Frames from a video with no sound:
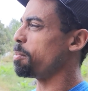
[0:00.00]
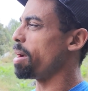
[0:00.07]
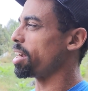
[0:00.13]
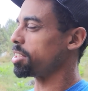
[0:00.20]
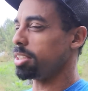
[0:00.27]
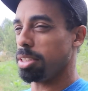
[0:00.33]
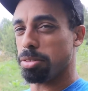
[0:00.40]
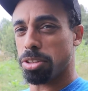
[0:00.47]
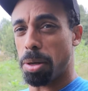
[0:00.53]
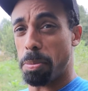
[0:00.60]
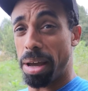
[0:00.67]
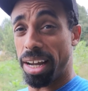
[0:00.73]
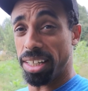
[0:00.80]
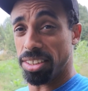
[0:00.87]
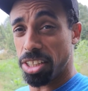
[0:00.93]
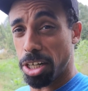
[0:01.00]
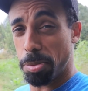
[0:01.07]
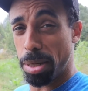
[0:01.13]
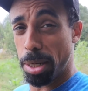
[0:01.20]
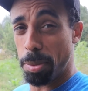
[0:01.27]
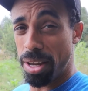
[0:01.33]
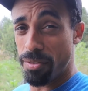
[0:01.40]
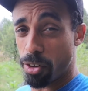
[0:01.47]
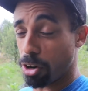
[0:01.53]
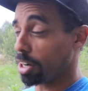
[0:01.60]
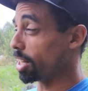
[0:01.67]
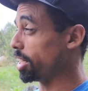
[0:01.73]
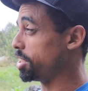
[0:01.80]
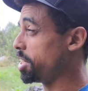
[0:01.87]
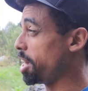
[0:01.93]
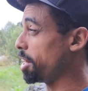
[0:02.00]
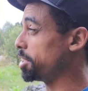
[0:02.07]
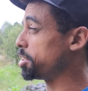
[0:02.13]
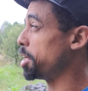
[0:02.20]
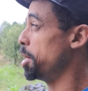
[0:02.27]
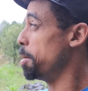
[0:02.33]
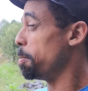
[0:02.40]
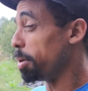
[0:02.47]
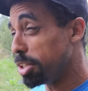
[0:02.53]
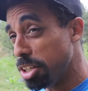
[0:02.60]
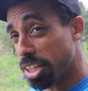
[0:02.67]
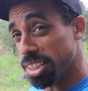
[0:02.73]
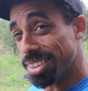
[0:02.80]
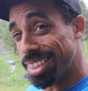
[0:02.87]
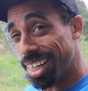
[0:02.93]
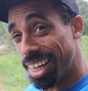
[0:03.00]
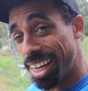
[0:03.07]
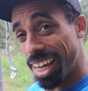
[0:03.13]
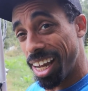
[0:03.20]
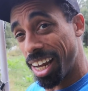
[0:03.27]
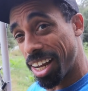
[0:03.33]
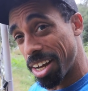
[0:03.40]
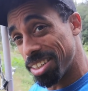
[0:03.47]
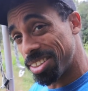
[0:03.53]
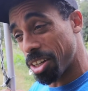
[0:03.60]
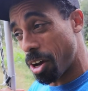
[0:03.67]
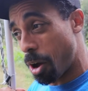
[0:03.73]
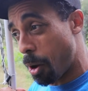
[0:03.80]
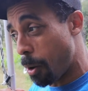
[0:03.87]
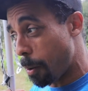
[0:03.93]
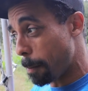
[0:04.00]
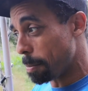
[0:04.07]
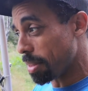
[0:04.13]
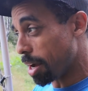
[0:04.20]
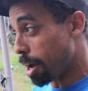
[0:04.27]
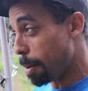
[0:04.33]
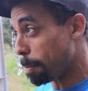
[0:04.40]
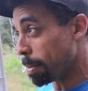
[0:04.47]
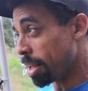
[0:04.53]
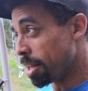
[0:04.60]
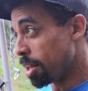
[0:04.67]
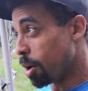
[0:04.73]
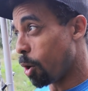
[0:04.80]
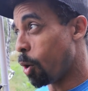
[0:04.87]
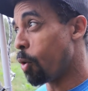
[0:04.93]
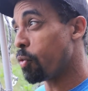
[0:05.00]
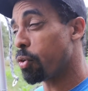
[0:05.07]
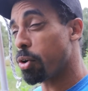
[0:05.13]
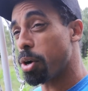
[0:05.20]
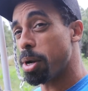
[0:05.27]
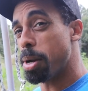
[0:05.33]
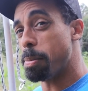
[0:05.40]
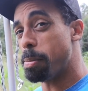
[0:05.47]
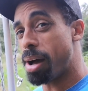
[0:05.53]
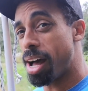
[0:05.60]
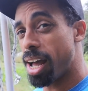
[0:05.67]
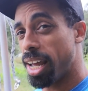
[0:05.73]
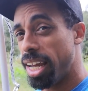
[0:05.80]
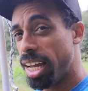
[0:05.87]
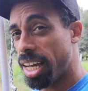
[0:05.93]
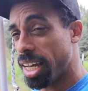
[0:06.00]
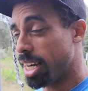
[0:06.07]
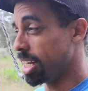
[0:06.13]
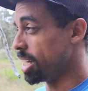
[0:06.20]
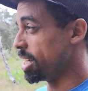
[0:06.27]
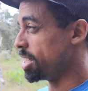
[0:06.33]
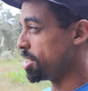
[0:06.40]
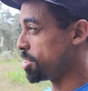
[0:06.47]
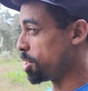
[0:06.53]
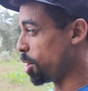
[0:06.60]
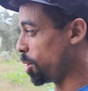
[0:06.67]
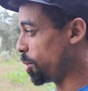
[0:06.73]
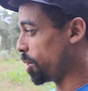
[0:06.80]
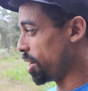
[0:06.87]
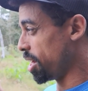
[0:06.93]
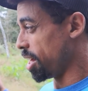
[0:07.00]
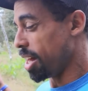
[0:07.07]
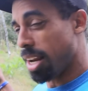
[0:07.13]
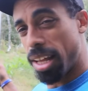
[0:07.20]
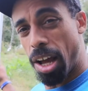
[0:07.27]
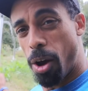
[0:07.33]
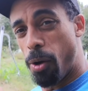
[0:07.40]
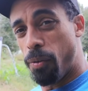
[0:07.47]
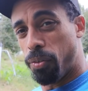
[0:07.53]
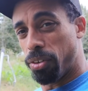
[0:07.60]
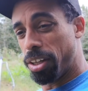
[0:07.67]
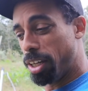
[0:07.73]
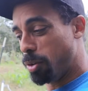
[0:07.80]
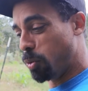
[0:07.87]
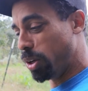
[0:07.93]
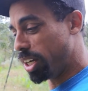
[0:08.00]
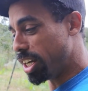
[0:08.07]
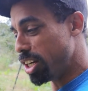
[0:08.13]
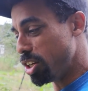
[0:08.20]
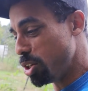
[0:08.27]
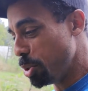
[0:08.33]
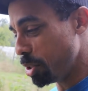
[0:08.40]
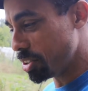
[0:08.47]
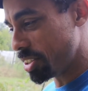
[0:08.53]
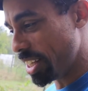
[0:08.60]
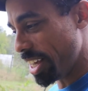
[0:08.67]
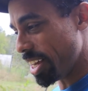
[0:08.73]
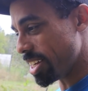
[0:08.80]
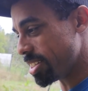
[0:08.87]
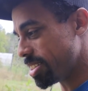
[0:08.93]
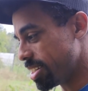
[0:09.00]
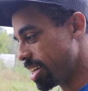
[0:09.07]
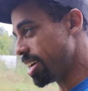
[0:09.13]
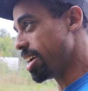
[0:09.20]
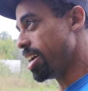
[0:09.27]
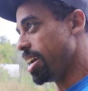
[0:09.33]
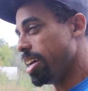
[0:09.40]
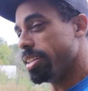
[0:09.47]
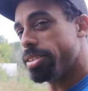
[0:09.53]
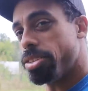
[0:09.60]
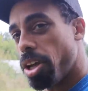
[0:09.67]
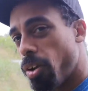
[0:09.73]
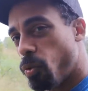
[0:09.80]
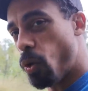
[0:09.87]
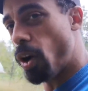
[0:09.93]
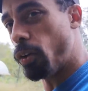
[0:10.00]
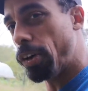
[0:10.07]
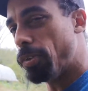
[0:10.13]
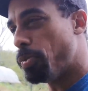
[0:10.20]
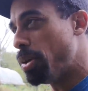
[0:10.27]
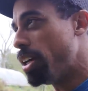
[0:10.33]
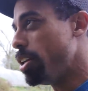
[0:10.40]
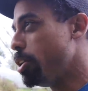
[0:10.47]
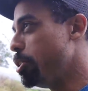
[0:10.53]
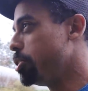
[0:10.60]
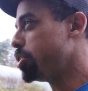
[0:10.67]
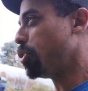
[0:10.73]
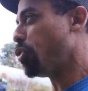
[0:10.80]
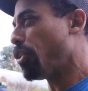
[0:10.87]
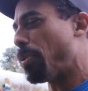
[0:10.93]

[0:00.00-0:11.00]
I'm actually, some may consider me to be vertically challenged, but you can see it goes all up over my head. So hopefully we can use this instead of what we've been using.